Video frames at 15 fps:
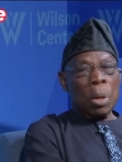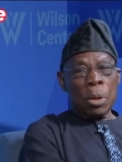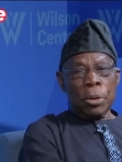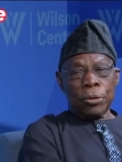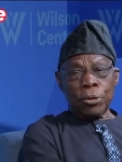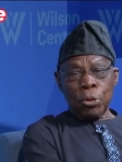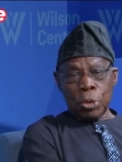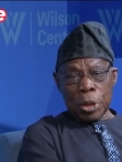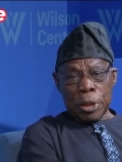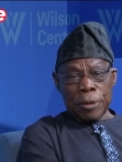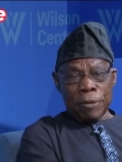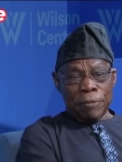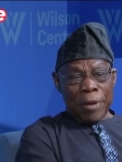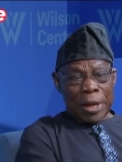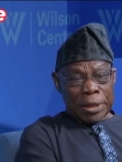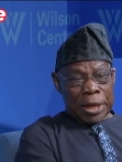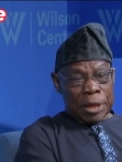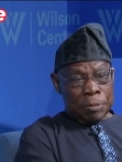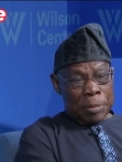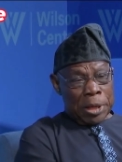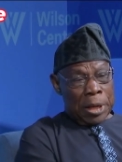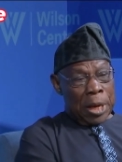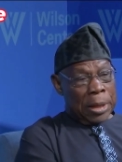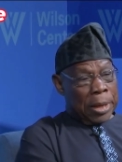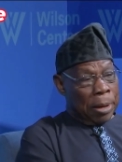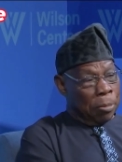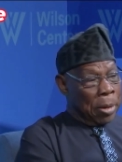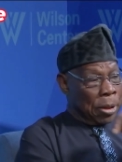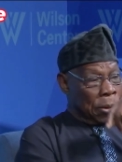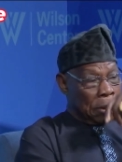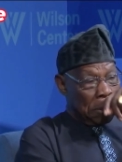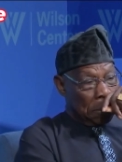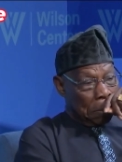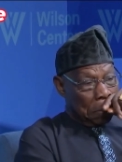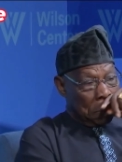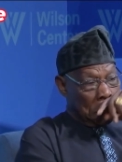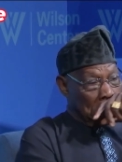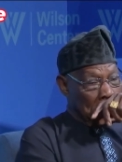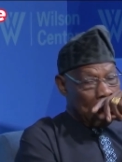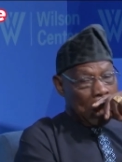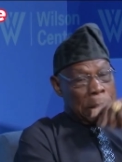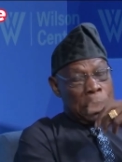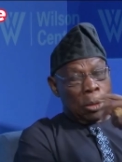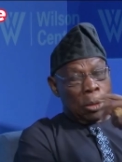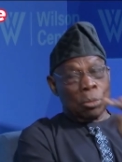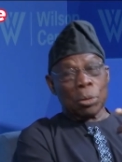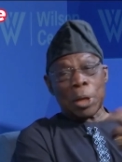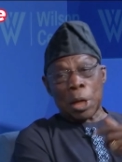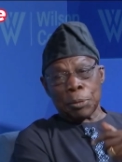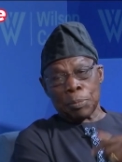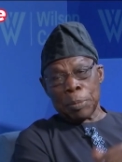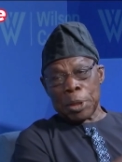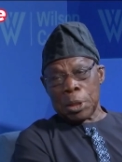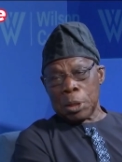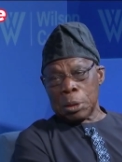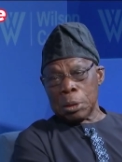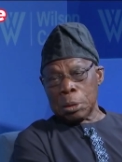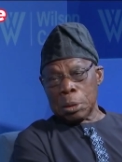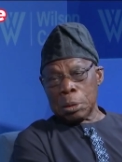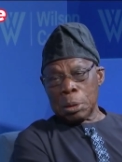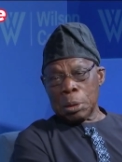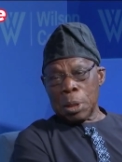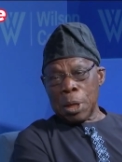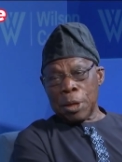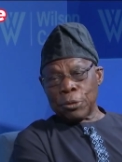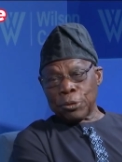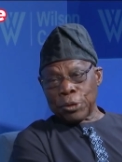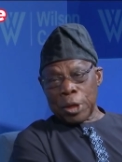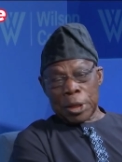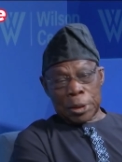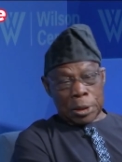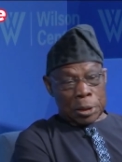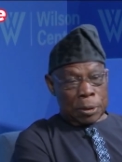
So he invited me and I went, and he looked at me and said,